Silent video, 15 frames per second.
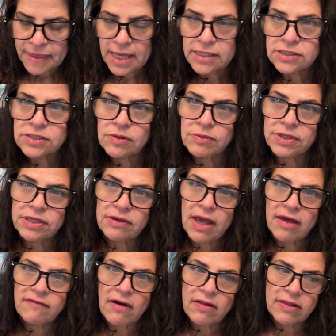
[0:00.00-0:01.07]
So when you
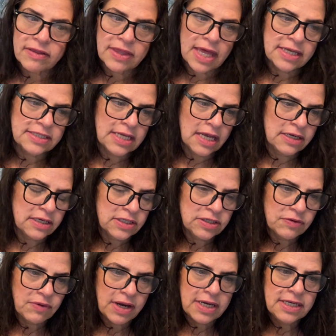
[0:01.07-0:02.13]
have all of that done
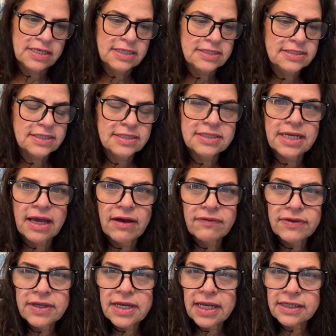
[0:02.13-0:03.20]
and you're ready to sit
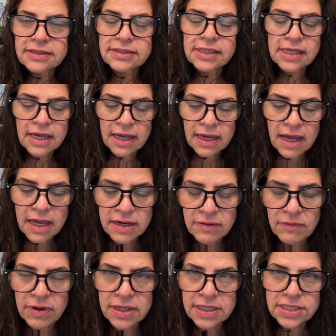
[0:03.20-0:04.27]
down, the next thing I kind
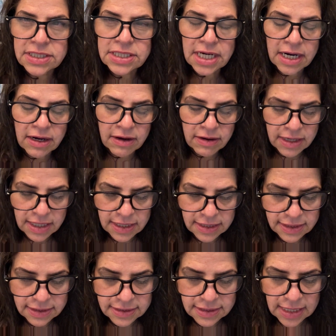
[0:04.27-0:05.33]
of want to share
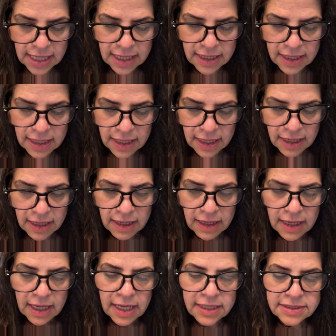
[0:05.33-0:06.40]
is that
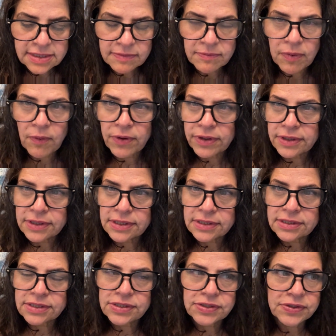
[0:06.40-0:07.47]
it's
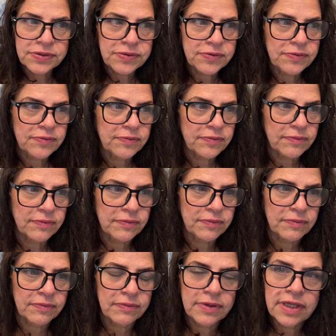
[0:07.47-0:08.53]
important to
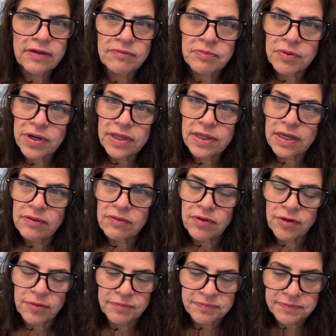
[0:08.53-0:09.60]
leave breathing
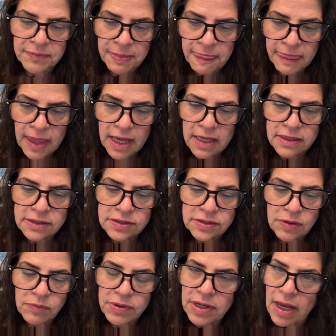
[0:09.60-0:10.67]
room.
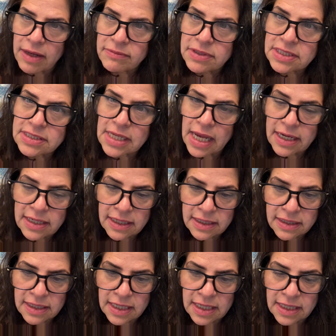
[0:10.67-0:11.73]
So when I'm
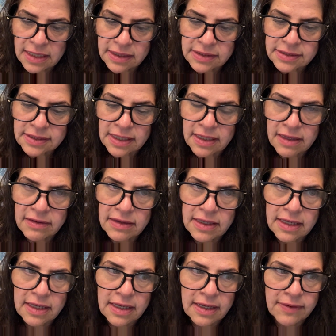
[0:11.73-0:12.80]
designing things,
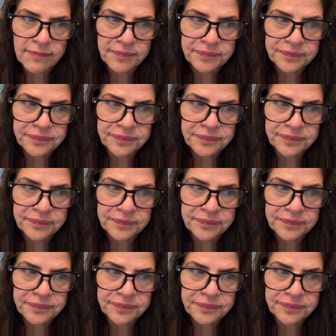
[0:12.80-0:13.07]
the